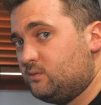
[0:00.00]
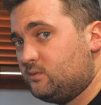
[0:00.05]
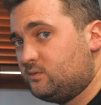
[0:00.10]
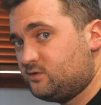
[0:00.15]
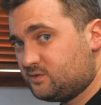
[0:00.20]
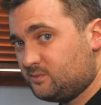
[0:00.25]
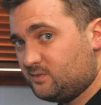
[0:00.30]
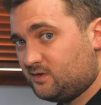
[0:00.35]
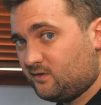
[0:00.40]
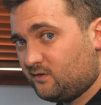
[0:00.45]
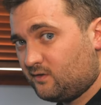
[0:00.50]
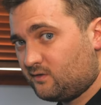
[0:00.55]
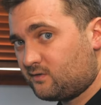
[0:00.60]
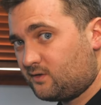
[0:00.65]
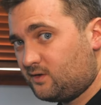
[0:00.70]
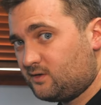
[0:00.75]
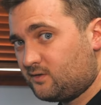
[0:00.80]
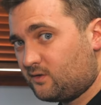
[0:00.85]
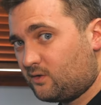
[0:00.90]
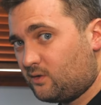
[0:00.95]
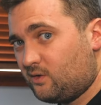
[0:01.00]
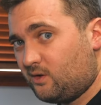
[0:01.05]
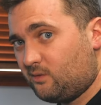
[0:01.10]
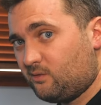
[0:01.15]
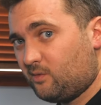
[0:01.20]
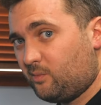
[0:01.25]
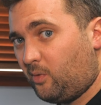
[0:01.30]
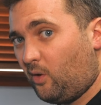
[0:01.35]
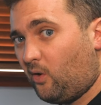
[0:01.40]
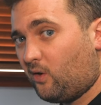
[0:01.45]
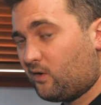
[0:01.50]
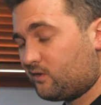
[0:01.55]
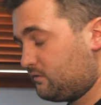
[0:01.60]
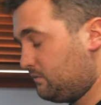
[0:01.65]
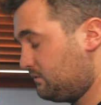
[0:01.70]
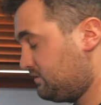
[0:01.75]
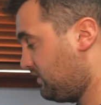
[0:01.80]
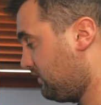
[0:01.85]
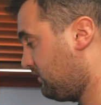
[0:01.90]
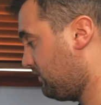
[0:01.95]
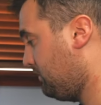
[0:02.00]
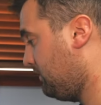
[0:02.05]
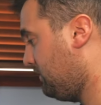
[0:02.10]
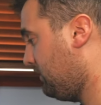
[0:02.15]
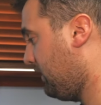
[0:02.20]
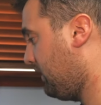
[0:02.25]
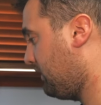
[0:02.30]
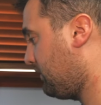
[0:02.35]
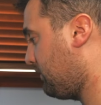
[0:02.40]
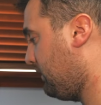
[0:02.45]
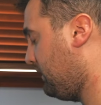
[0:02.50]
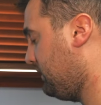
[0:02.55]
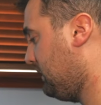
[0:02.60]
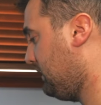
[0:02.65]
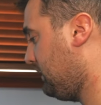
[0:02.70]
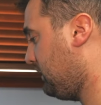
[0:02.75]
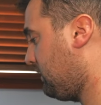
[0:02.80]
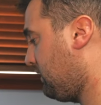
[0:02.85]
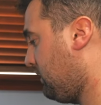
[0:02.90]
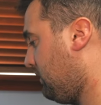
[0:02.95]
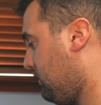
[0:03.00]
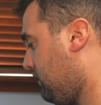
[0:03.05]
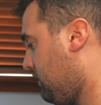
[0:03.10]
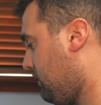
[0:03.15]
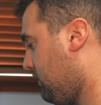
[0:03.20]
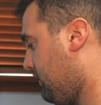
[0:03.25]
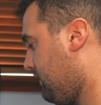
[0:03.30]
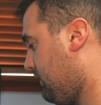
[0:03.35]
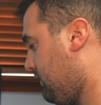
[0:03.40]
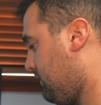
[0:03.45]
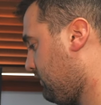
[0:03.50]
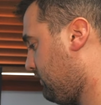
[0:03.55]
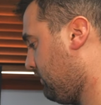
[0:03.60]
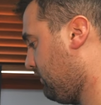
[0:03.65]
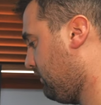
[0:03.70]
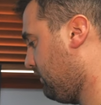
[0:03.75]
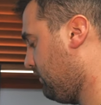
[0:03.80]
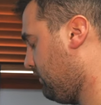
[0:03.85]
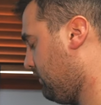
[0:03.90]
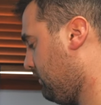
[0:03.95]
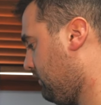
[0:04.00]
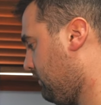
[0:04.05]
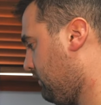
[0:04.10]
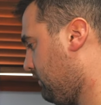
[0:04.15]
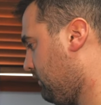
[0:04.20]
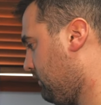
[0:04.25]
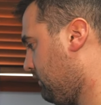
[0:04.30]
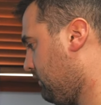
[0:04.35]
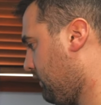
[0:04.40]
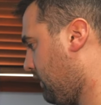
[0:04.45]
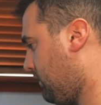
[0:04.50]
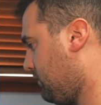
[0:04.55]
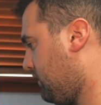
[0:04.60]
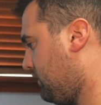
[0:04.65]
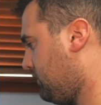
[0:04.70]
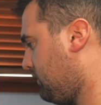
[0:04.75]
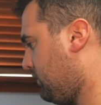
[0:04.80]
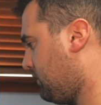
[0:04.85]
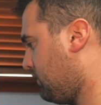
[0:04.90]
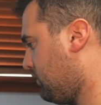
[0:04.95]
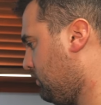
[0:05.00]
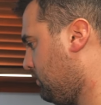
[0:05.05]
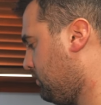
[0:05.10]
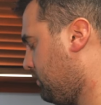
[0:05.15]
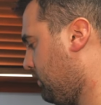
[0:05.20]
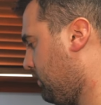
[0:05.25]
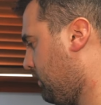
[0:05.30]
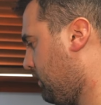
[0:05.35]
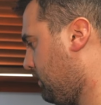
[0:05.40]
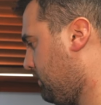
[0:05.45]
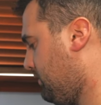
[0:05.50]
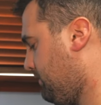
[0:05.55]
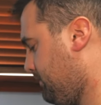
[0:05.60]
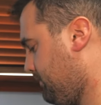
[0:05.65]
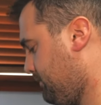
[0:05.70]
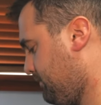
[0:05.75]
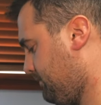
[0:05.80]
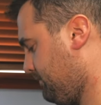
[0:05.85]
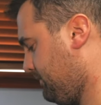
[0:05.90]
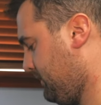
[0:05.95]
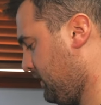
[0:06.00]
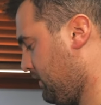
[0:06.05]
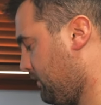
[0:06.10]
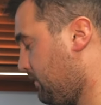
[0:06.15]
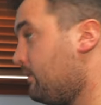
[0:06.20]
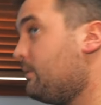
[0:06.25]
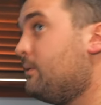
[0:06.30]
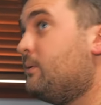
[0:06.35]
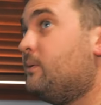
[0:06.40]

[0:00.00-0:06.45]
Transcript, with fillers: which means it's good to go out the box, which is something that I quite like. So I'm going to turn the GoPro on now.